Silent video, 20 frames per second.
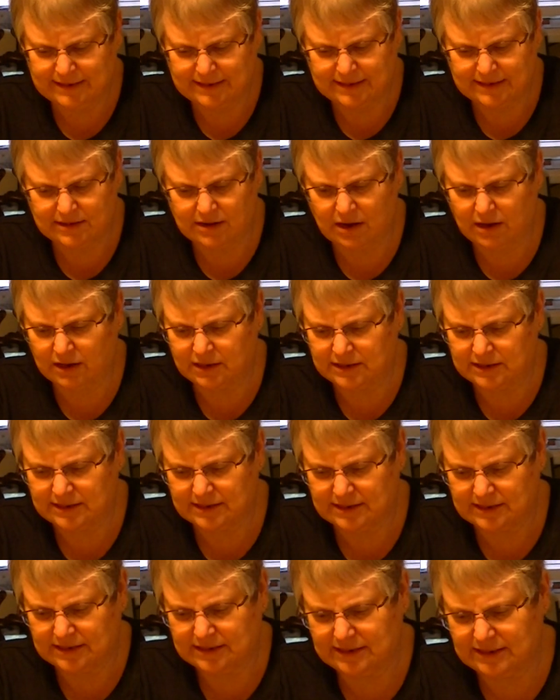it's not going to
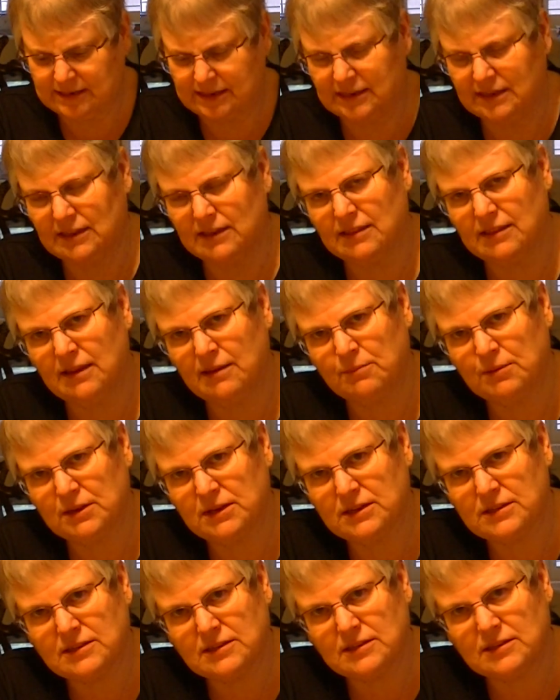stick to anything
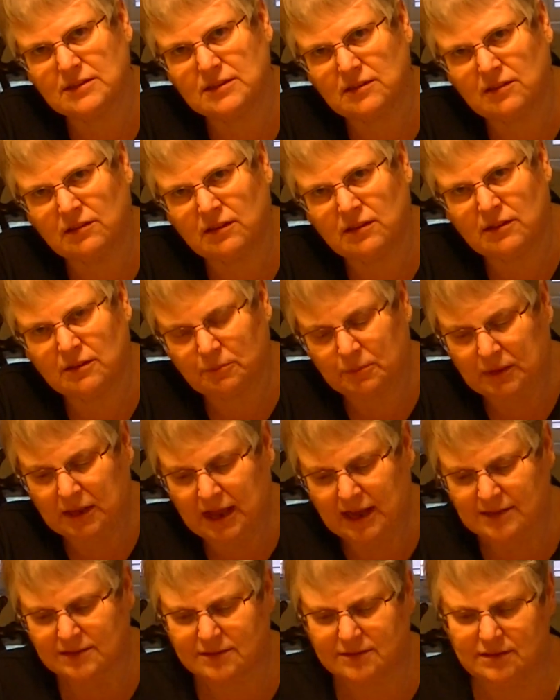because it's still in the
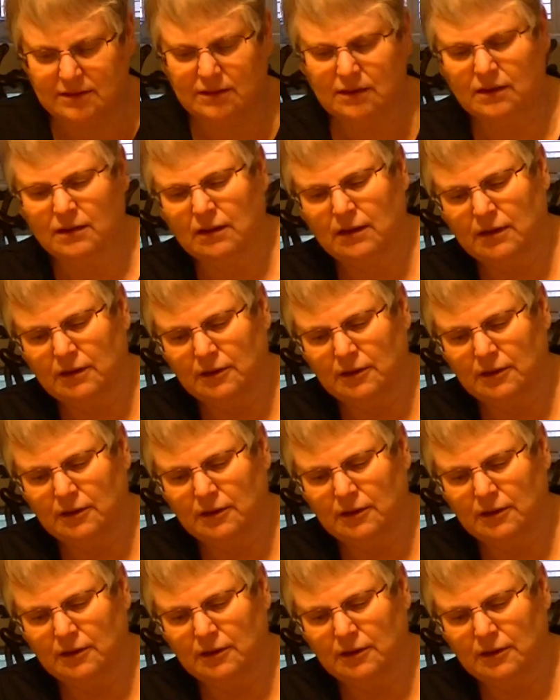plastic.